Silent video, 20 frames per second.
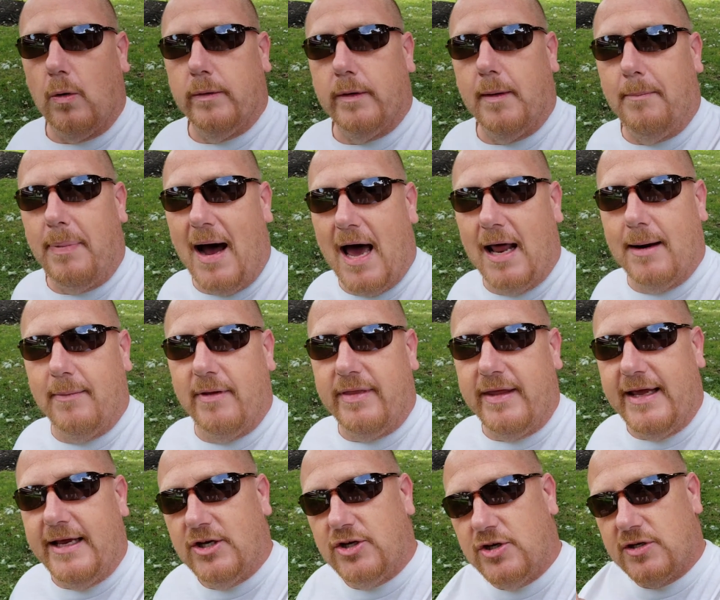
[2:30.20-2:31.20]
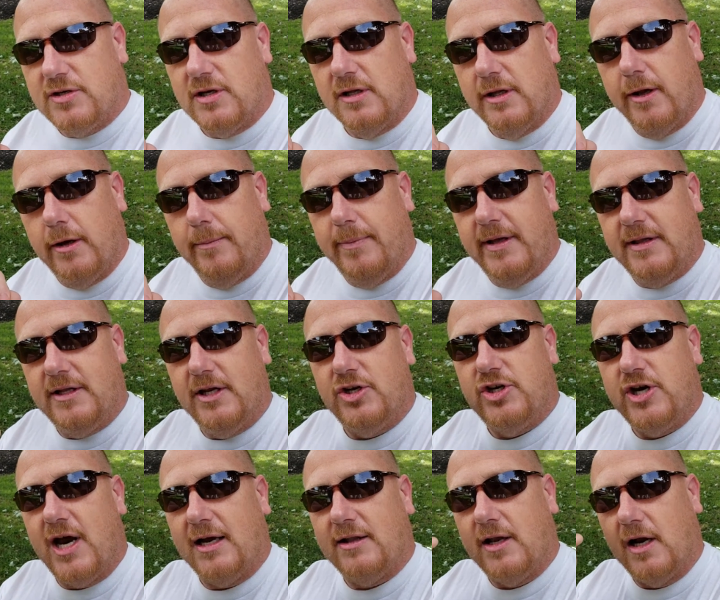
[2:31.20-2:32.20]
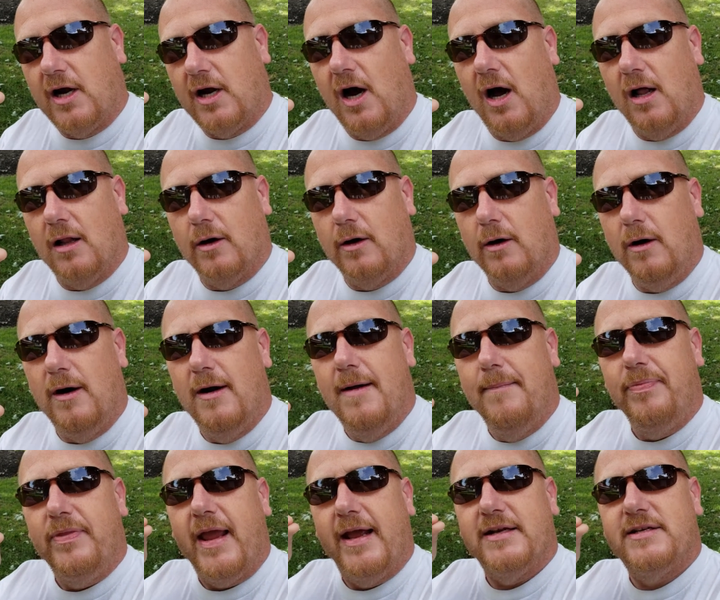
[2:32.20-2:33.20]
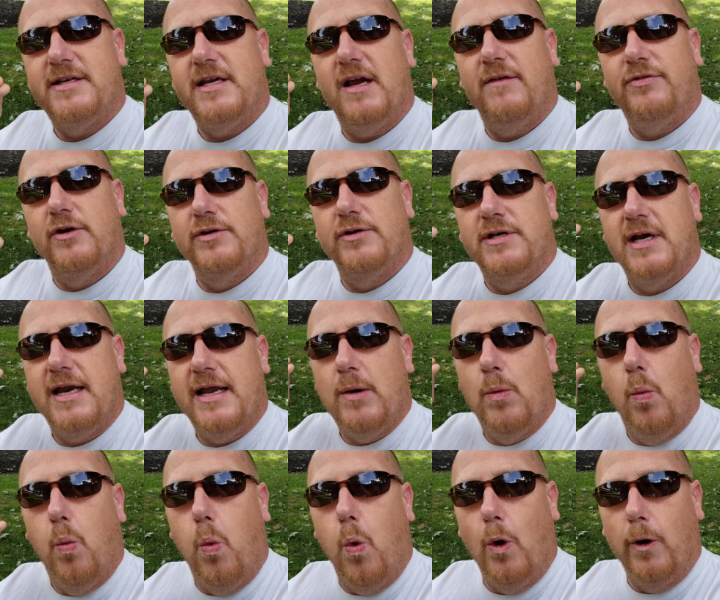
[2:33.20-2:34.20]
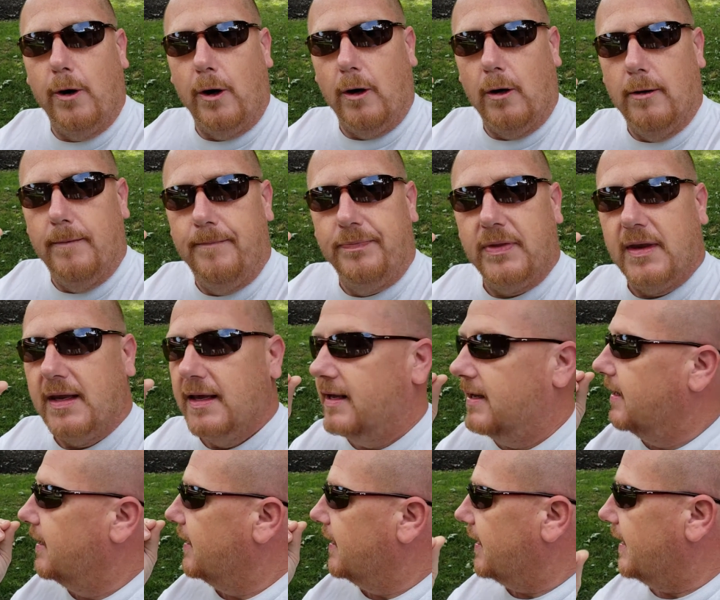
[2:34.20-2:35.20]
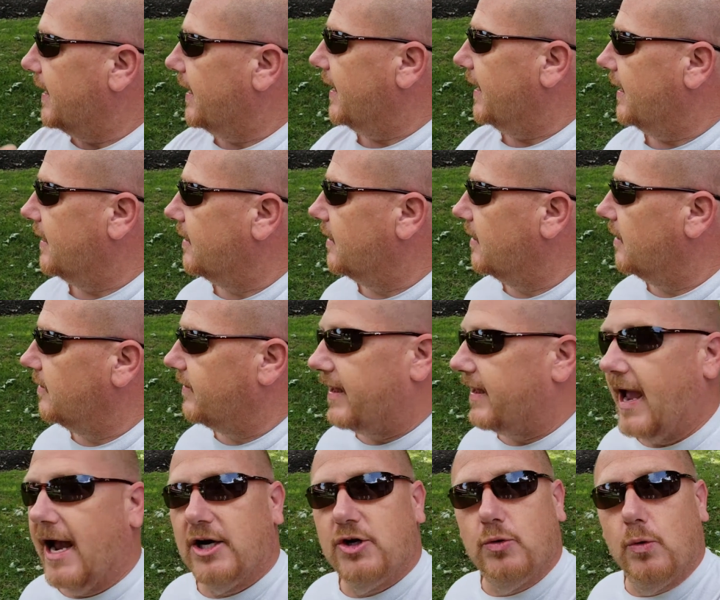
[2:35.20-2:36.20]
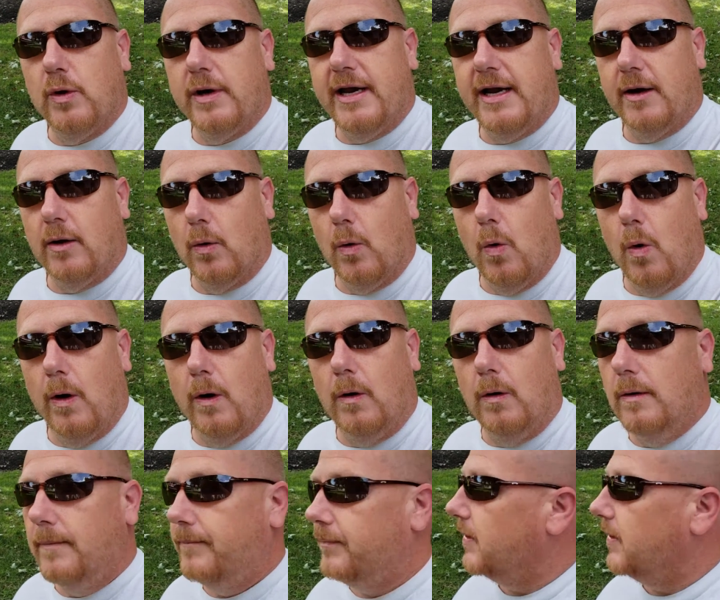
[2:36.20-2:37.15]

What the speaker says: on the bottom of these just a little bit to check the color and see if there's any water in the actual gear oil.